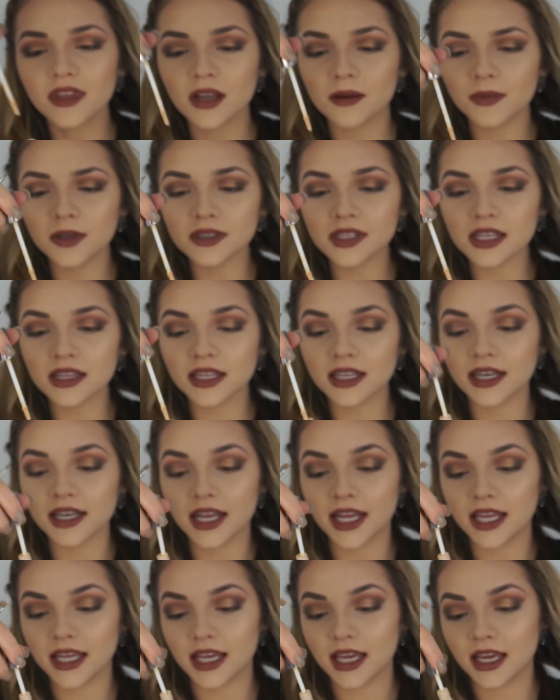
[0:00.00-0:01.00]
I'm using the
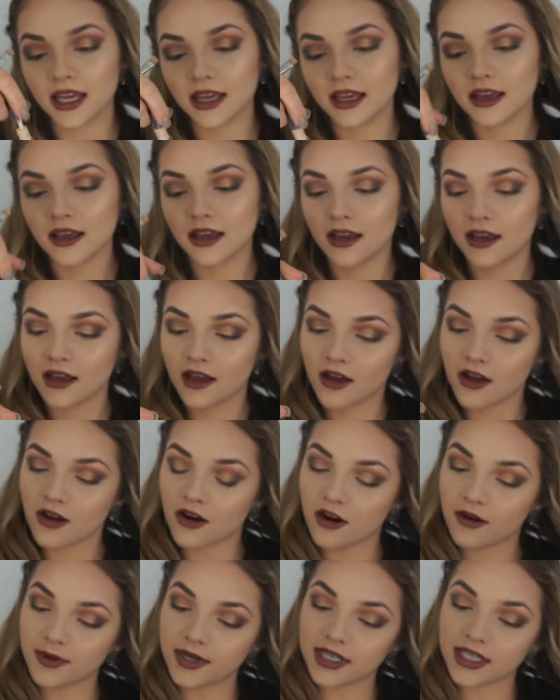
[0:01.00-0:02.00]
Naked
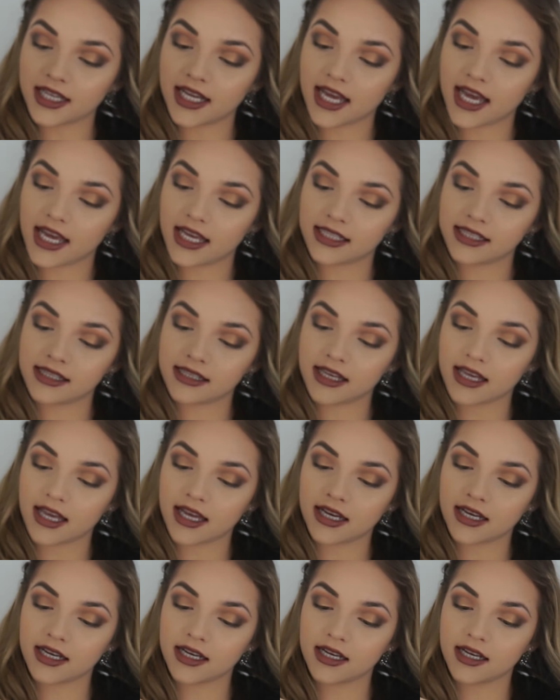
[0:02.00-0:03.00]
Urban Decay
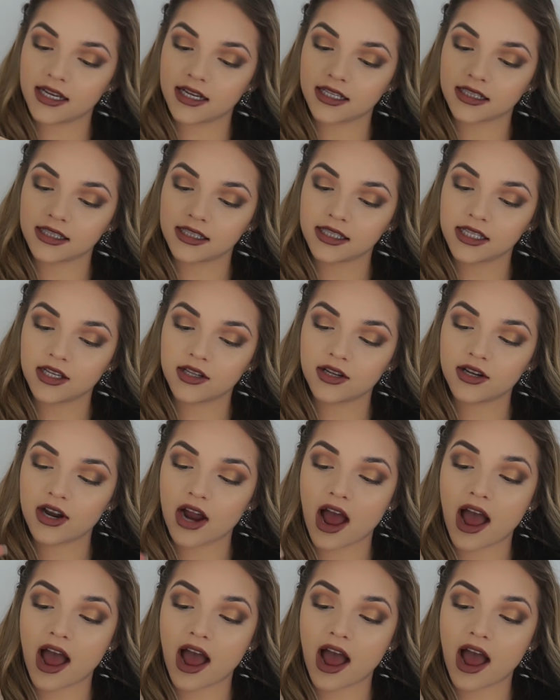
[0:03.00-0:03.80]
Skin Concealer.